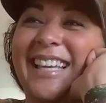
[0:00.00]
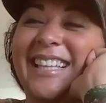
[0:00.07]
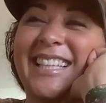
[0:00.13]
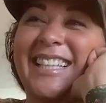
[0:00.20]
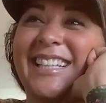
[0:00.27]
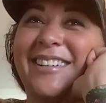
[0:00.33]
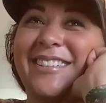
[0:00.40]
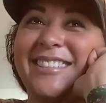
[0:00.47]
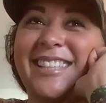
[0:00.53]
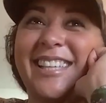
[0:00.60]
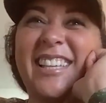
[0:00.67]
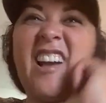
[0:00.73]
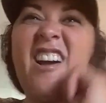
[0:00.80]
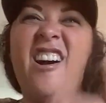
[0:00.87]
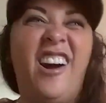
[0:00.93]
And then I was
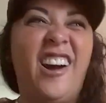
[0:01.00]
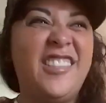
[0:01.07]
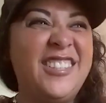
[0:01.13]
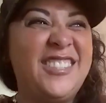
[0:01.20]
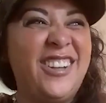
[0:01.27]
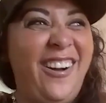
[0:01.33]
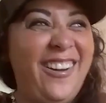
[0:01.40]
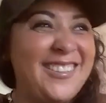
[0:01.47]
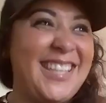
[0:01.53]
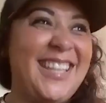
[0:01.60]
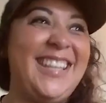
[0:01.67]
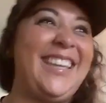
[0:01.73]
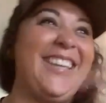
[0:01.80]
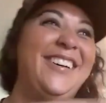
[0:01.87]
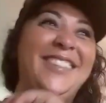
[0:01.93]
like, are the dogs
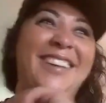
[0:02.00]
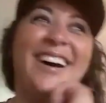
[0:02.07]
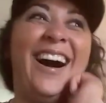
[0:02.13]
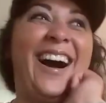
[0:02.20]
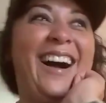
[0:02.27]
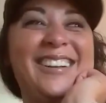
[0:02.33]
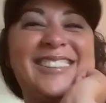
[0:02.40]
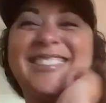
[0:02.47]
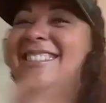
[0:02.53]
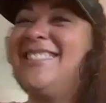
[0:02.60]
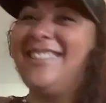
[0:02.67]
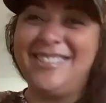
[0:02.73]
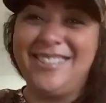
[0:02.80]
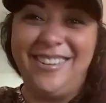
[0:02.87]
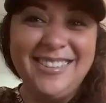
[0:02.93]
going to kill the hogs?
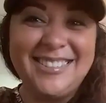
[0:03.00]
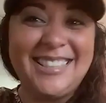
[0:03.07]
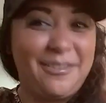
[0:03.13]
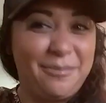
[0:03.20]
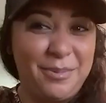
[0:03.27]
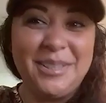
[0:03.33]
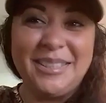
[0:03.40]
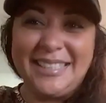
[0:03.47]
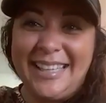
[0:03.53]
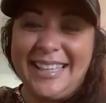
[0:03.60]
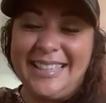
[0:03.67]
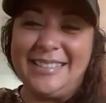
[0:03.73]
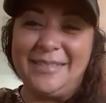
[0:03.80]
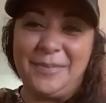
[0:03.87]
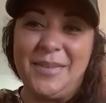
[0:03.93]
Because the dogs really
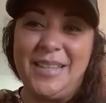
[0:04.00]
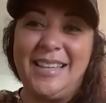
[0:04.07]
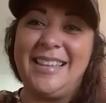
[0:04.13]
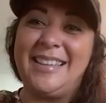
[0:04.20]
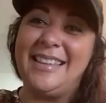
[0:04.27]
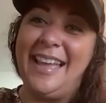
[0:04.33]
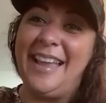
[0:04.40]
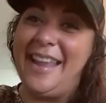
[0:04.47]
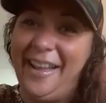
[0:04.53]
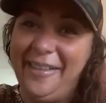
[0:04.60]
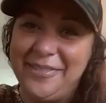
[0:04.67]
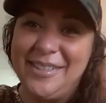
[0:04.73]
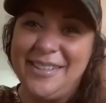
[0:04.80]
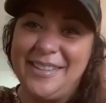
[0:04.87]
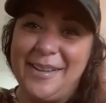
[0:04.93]
get
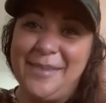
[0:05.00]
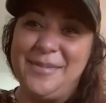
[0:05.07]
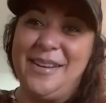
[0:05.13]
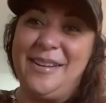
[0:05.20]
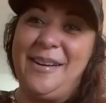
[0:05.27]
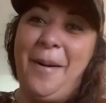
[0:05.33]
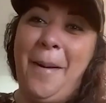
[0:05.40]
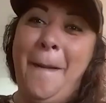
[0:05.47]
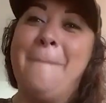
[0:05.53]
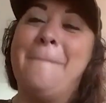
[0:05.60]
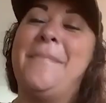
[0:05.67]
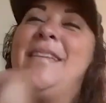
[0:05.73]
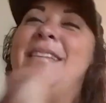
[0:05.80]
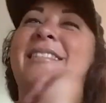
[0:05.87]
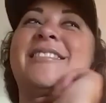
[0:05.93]
after them,
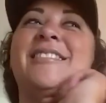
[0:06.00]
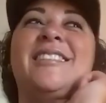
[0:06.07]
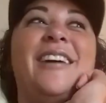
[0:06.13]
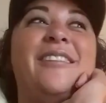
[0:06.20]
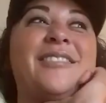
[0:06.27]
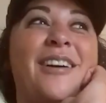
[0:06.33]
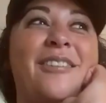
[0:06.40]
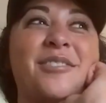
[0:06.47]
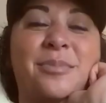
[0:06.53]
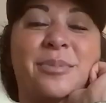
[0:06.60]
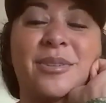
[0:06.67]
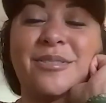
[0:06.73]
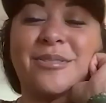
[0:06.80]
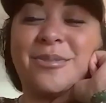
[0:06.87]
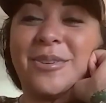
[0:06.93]
So that was a
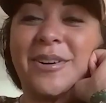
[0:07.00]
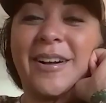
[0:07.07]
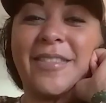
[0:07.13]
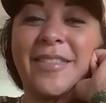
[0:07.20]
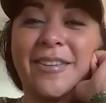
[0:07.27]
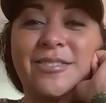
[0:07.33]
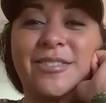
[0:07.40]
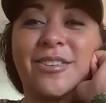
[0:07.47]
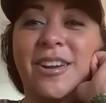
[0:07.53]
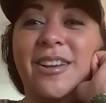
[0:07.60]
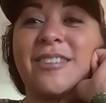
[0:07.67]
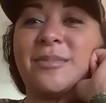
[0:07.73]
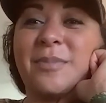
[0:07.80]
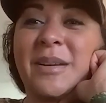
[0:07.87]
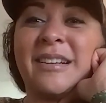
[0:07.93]
pretty cool hunt. That was a
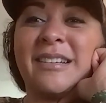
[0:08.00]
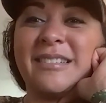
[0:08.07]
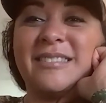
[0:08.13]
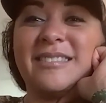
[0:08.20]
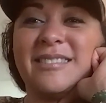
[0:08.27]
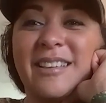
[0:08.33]
great experience.